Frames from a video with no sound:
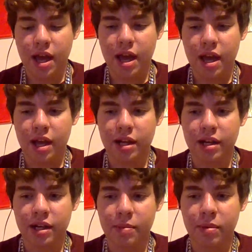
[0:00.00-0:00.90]
and
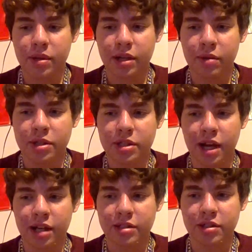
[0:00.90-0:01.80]
I put on a witch
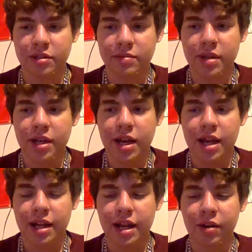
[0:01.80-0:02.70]
costume,
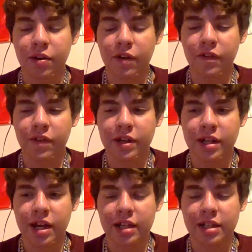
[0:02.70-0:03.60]
and I had a
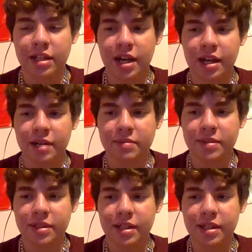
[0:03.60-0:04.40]
girlfriend at the time.